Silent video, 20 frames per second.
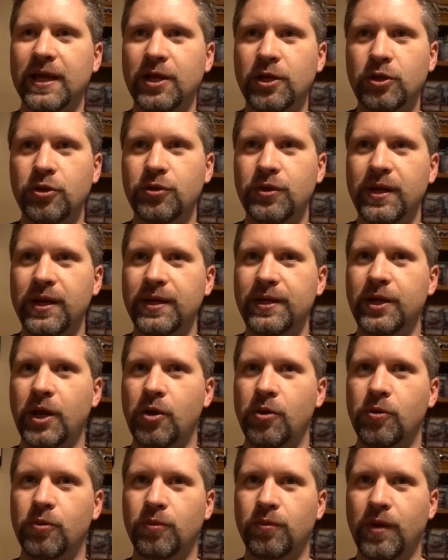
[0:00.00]
including,
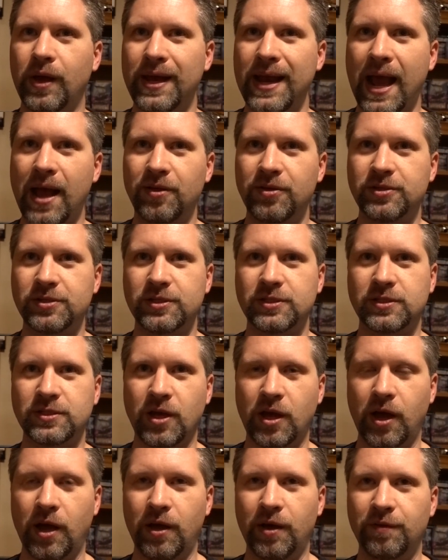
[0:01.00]

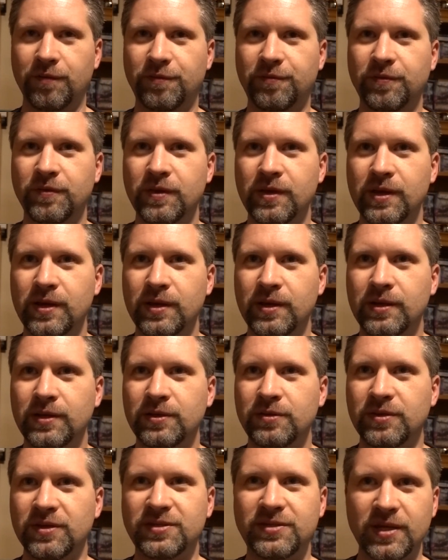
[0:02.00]
analysis of
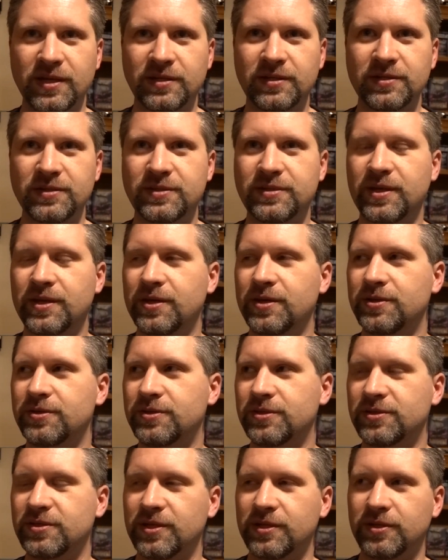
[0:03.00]
the
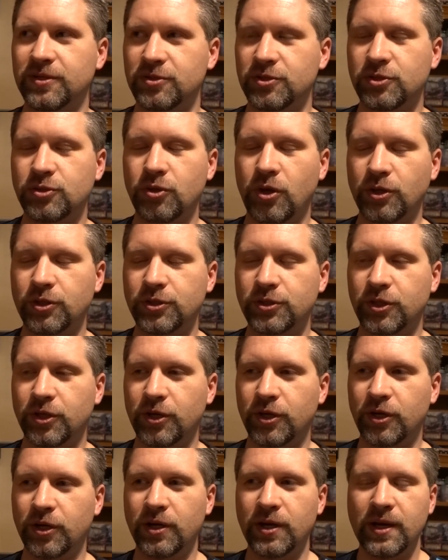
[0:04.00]
sentences, sentence
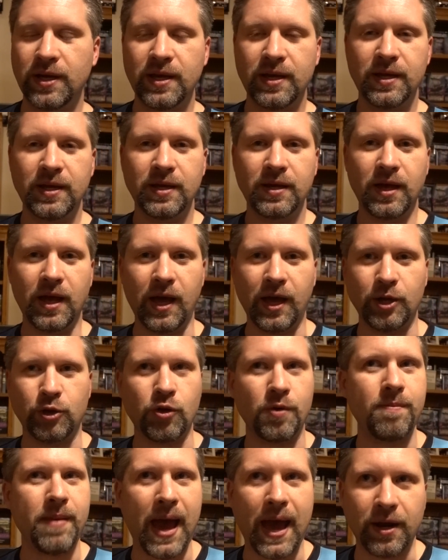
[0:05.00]
structure,
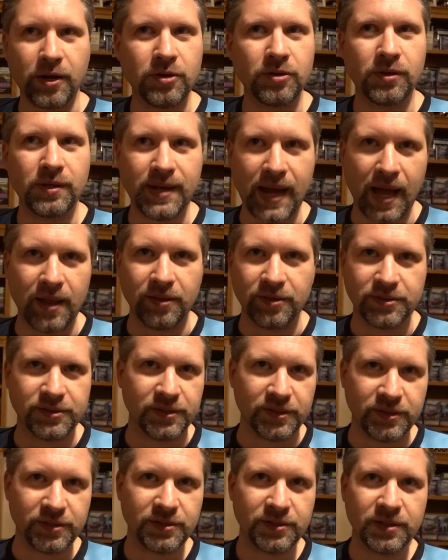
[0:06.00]
grammatical
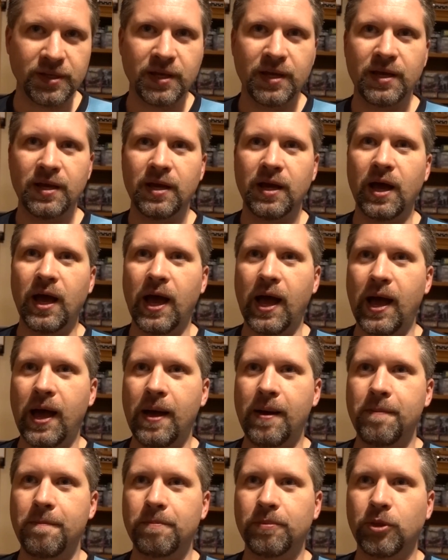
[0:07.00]
analysis,
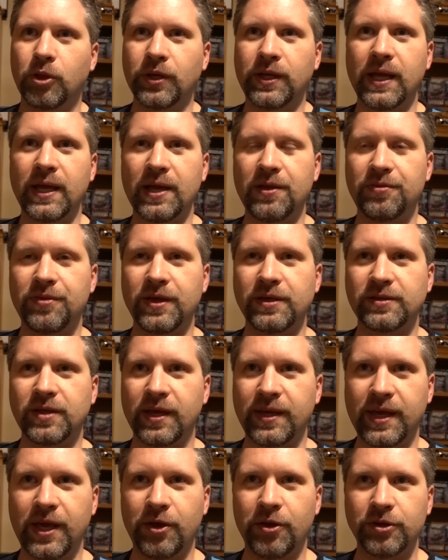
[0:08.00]
looking at things
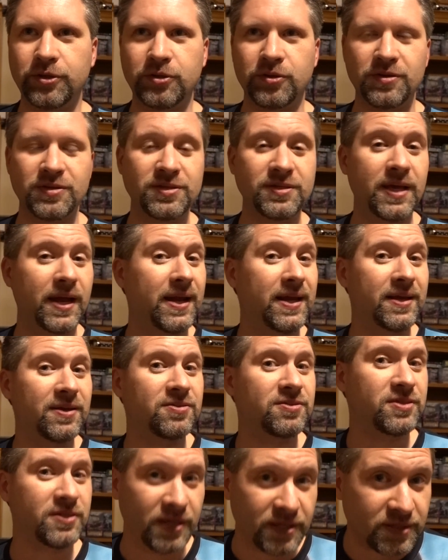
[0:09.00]
like character and setting
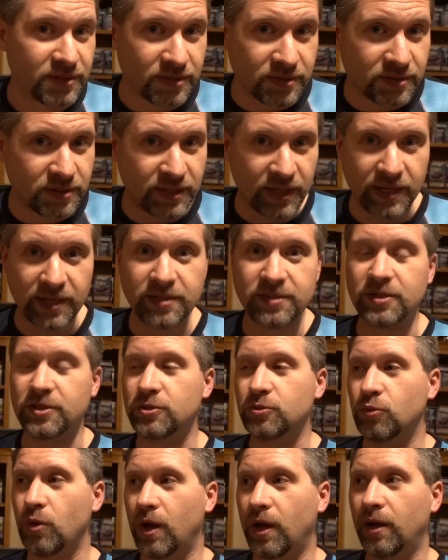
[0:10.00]
consistencies
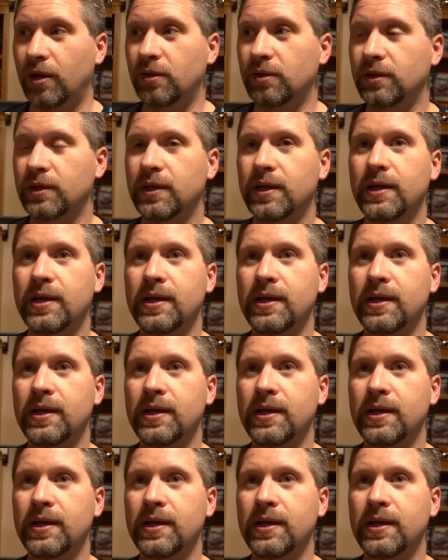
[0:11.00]
as well.